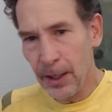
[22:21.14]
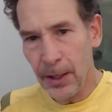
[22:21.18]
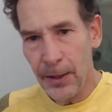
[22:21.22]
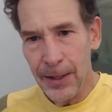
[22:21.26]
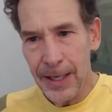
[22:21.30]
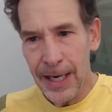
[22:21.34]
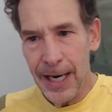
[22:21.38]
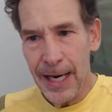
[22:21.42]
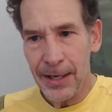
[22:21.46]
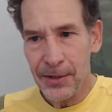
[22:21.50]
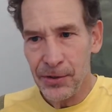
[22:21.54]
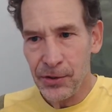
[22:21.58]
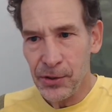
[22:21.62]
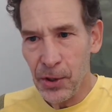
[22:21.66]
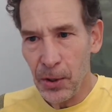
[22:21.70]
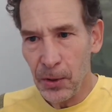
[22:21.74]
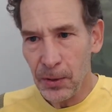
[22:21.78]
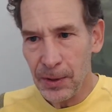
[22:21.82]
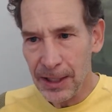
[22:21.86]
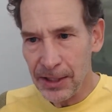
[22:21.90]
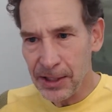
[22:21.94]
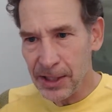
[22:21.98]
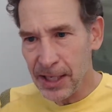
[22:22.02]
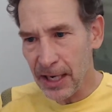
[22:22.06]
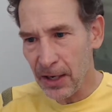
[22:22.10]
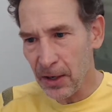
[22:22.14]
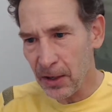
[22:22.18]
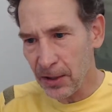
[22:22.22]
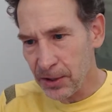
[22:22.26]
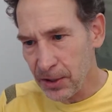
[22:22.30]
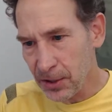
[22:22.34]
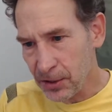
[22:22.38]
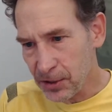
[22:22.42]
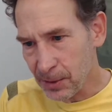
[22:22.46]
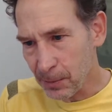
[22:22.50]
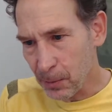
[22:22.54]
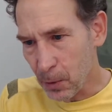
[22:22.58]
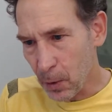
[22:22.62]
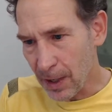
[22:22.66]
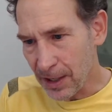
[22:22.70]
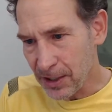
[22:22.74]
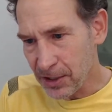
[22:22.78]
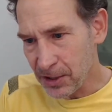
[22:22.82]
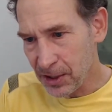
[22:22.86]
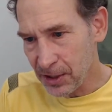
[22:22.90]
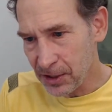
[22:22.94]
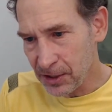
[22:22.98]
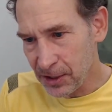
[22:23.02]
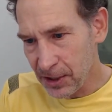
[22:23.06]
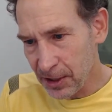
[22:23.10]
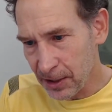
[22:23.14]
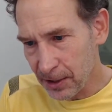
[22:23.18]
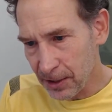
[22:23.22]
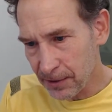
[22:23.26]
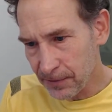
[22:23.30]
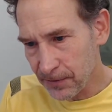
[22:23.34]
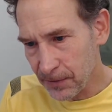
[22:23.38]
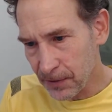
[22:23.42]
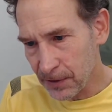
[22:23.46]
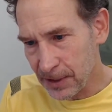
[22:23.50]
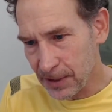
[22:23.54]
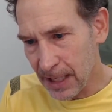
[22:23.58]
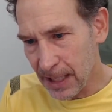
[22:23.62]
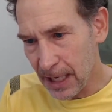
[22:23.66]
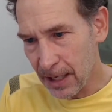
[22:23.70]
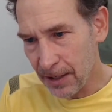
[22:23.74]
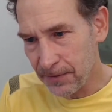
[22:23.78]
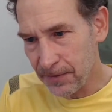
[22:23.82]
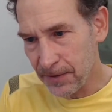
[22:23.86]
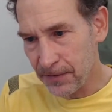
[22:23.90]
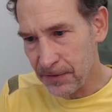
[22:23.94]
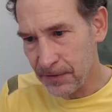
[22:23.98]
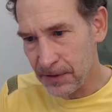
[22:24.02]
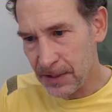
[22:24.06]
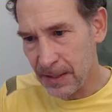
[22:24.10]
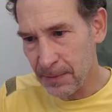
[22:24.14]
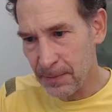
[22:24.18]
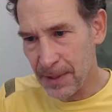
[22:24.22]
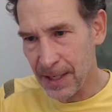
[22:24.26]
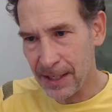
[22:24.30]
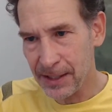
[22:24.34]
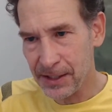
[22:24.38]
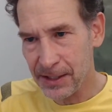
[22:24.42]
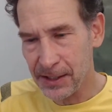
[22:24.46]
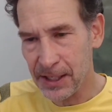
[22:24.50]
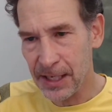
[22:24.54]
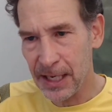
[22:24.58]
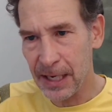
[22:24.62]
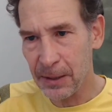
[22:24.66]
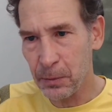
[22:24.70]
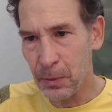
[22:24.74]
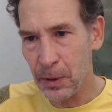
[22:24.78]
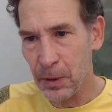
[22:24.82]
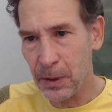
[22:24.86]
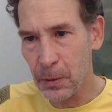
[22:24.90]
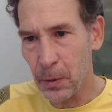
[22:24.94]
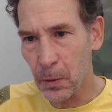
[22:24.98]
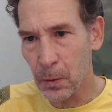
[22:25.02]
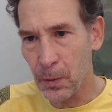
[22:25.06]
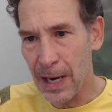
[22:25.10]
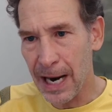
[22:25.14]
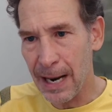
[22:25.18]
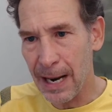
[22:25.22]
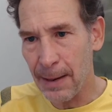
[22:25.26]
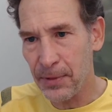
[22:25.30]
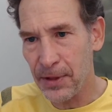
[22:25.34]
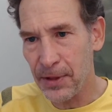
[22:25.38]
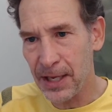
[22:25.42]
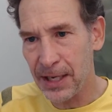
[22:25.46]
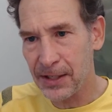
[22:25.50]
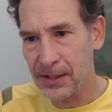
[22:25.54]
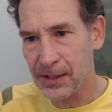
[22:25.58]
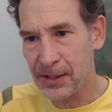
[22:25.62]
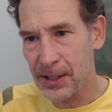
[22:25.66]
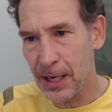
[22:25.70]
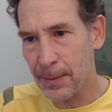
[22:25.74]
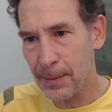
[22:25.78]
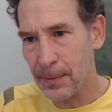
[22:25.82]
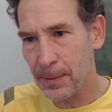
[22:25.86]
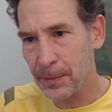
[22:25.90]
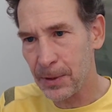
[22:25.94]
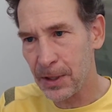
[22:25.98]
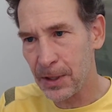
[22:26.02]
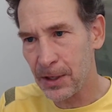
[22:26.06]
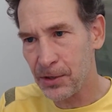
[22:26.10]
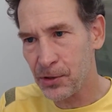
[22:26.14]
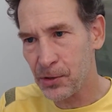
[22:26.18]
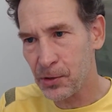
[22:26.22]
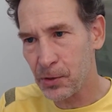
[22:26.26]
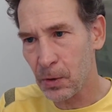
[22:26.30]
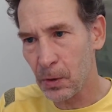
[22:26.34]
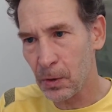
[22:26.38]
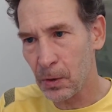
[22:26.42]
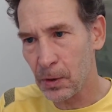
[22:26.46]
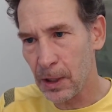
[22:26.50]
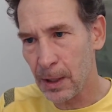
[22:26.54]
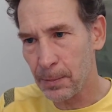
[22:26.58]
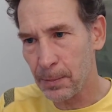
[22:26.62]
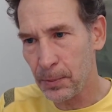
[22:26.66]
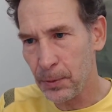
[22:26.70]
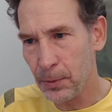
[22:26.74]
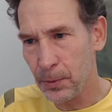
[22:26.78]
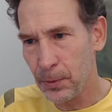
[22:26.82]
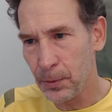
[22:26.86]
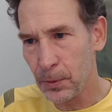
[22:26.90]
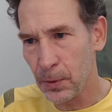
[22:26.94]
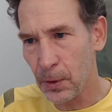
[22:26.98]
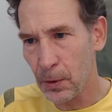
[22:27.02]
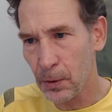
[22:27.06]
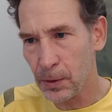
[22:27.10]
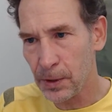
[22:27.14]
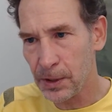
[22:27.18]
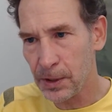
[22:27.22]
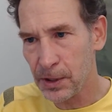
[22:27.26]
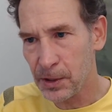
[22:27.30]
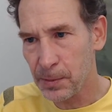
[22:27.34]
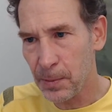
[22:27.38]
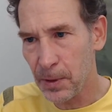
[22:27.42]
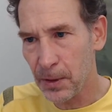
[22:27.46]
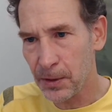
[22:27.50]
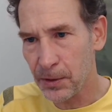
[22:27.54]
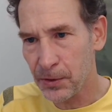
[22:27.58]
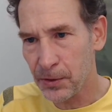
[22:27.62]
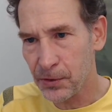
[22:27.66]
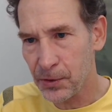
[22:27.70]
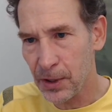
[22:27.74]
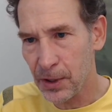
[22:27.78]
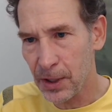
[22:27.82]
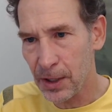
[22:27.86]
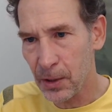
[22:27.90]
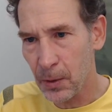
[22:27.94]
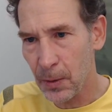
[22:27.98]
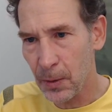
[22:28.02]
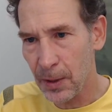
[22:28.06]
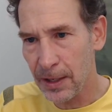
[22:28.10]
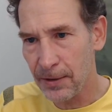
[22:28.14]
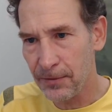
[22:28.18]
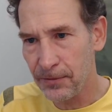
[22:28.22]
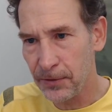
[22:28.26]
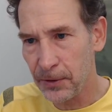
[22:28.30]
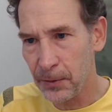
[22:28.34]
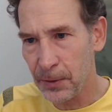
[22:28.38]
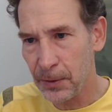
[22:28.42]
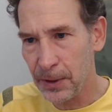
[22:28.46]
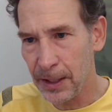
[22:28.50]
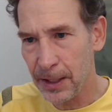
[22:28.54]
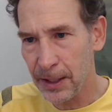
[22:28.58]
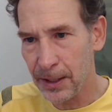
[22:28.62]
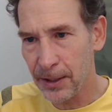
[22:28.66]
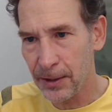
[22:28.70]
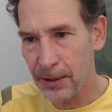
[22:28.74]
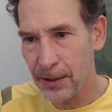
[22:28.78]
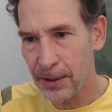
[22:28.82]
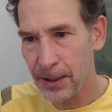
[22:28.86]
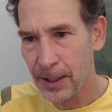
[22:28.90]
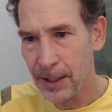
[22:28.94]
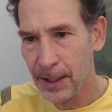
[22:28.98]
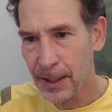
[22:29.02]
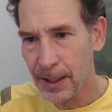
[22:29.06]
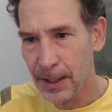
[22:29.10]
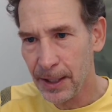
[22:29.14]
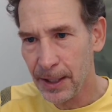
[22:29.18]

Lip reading: Okay, so let's get on to some questions here for 10 or 15 minutes, and then we will wrap things up. I'm going to scroll up. Ooh, holy smokes, quite a few here.